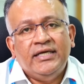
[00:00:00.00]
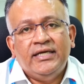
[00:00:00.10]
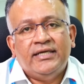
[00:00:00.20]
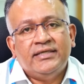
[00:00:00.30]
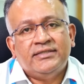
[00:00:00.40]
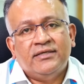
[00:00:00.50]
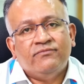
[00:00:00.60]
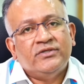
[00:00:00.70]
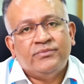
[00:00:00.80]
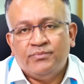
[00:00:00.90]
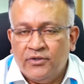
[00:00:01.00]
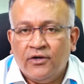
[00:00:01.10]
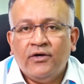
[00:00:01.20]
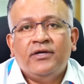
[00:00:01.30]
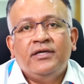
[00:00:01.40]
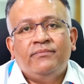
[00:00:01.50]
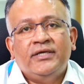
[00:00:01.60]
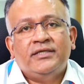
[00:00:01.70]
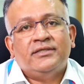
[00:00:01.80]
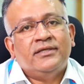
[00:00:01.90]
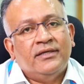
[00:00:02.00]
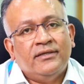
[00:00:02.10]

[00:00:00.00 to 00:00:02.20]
NEET exam was purely based